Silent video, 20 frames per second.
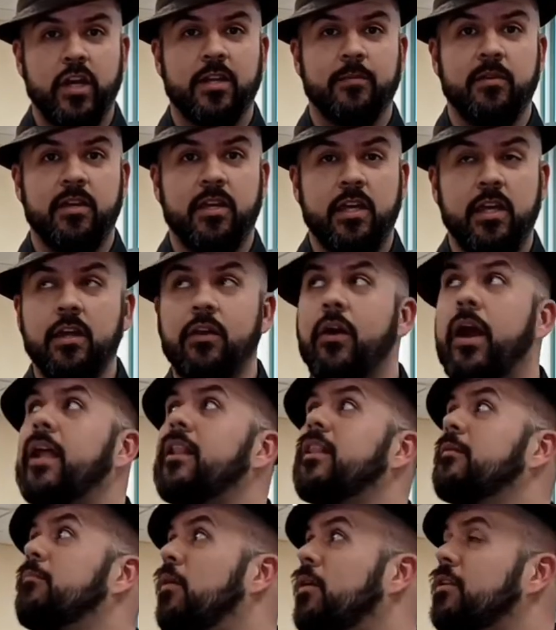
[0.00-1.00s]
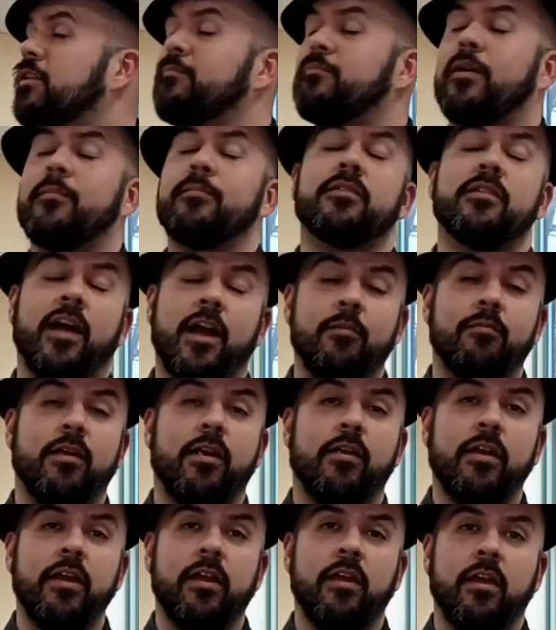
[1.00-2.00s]
me here at the Buckland Public
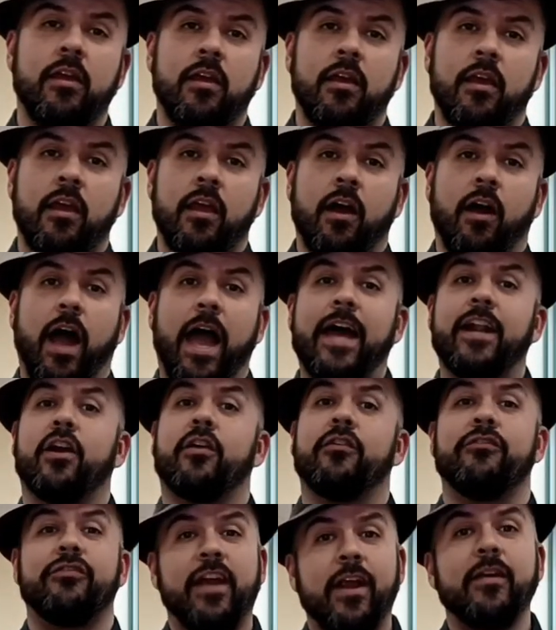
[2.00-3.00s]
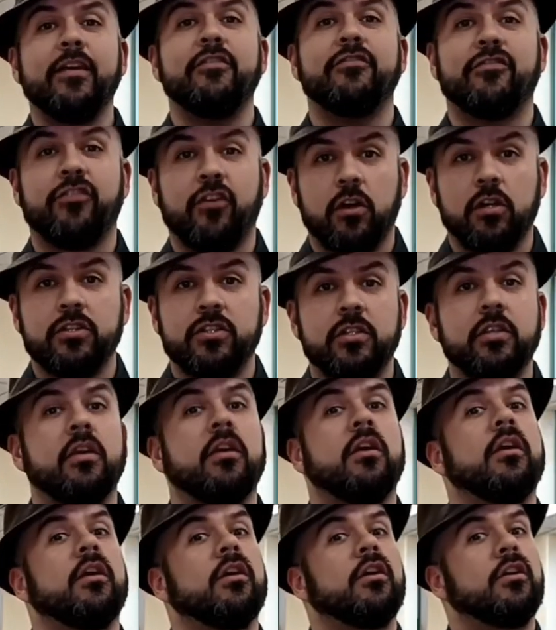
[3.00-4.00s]
Library at our very first
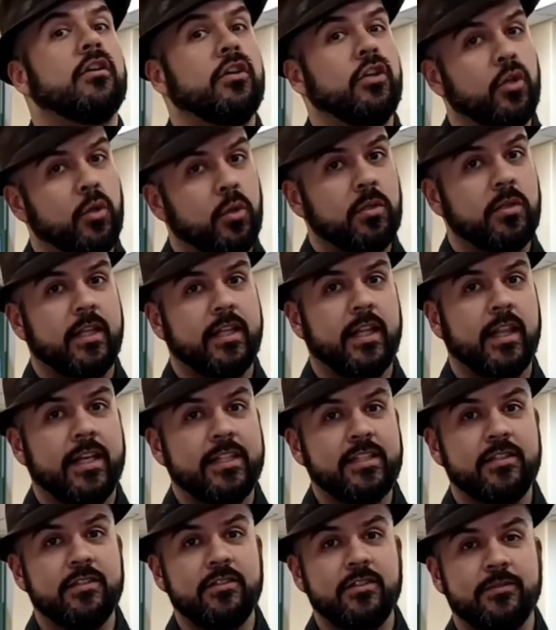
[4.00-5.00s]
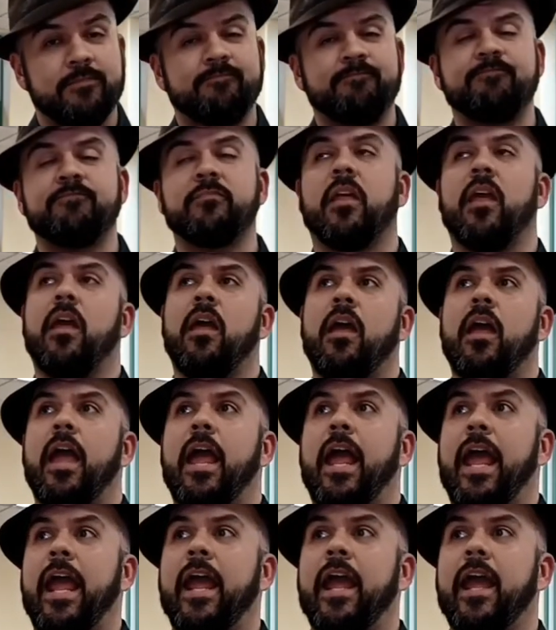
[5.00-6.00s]
ukulele lessons.
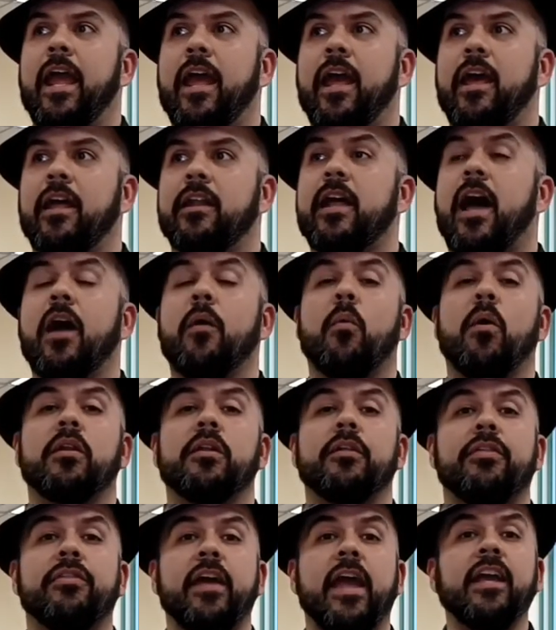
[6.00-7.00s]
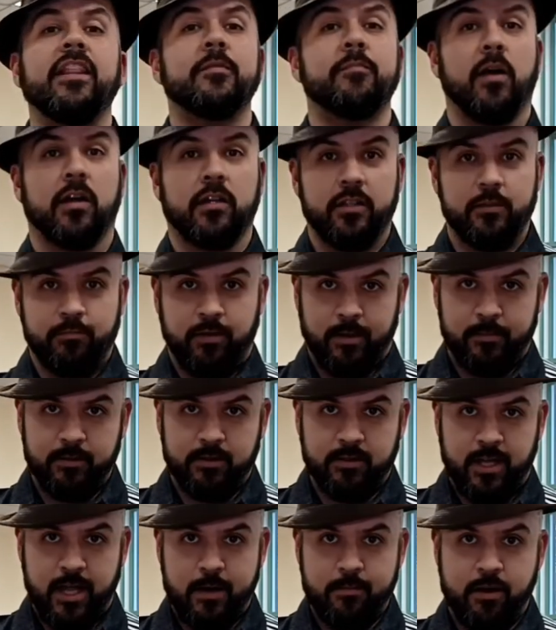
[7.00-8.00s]
And I want to thank the Buckland Public
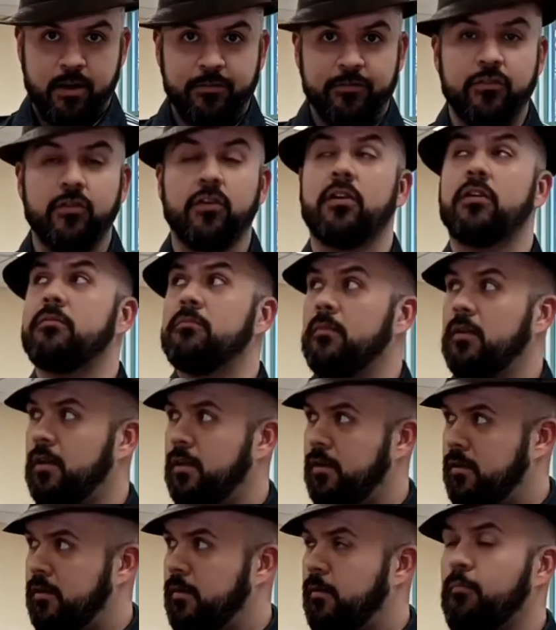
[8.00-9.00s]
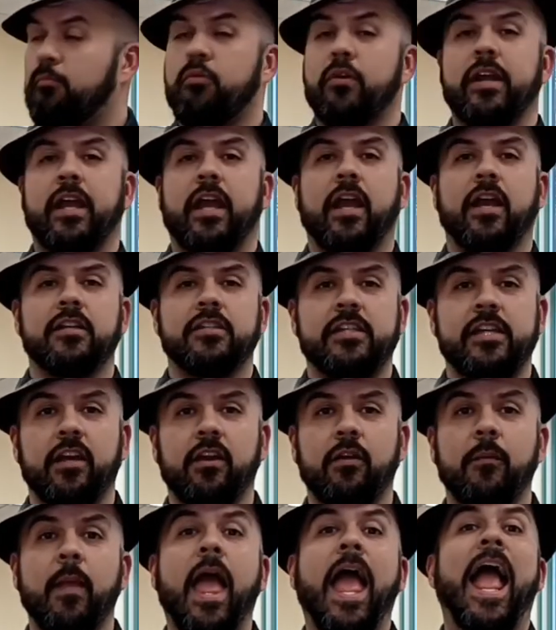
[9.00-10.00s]
Library for bringing us here.
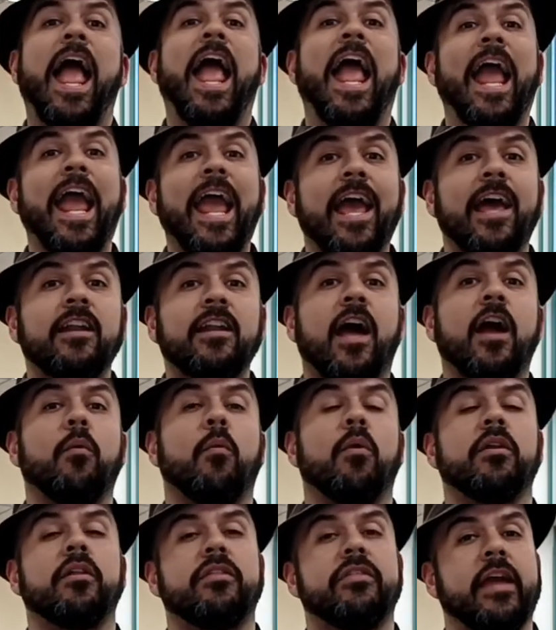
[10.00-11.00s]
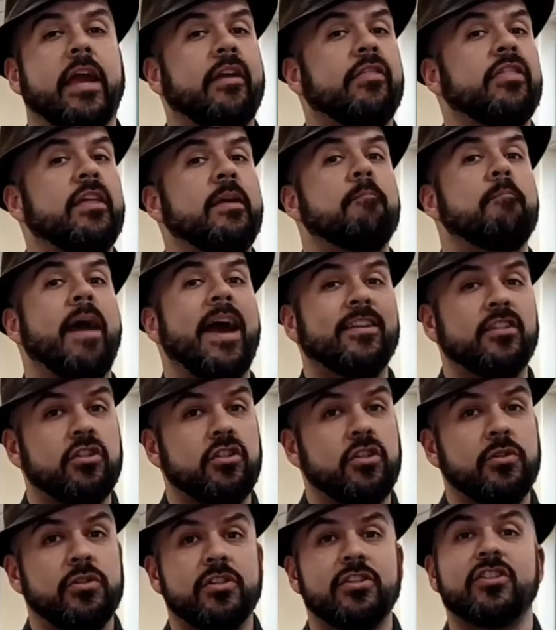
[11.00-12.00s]
And I want to thank the
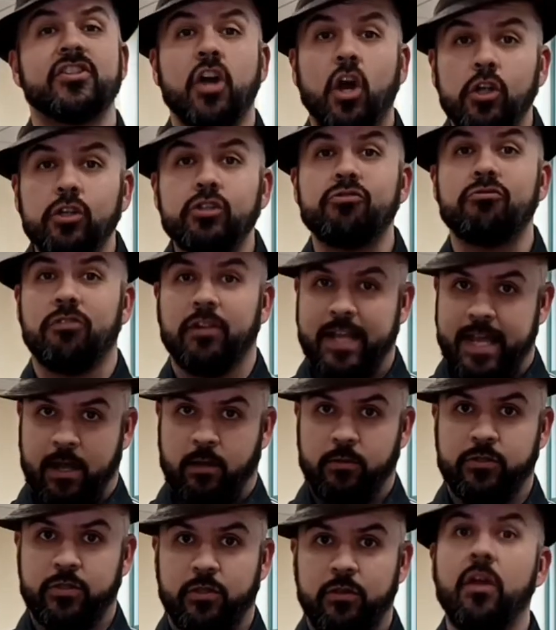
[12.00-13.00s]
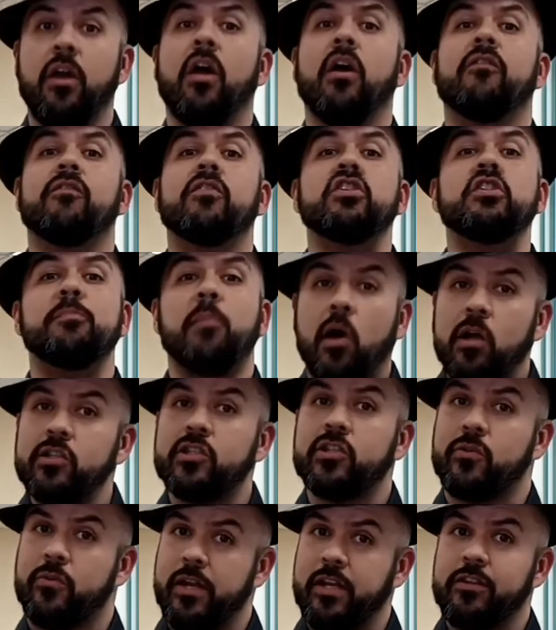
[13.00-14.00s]
Massachusetts Cultural Council for
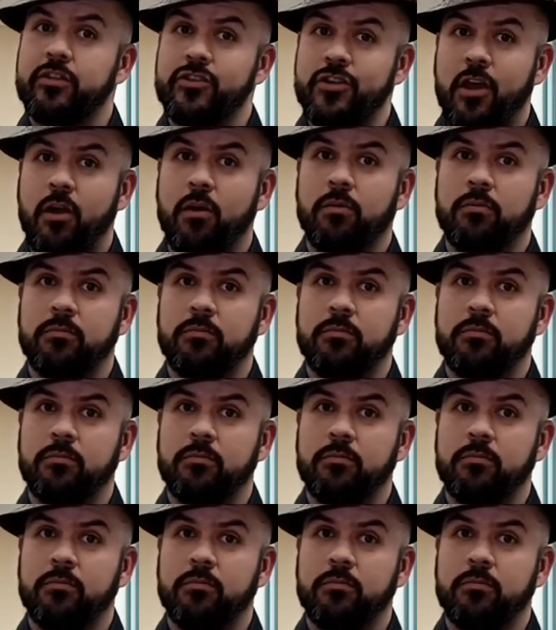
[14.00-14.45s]
sponsoring the show.